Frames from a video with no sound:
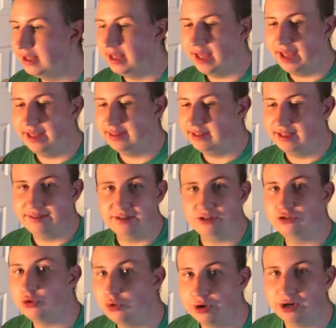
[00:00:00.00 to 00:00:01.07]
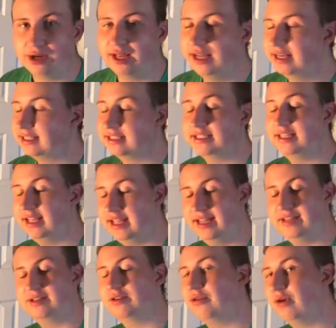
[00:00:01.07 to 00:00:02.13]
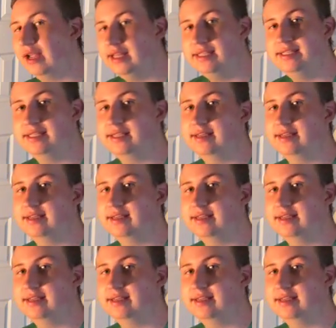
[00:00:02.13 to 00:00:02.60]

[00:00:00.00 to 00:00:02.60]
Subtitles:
and the Zora, and it's crazy.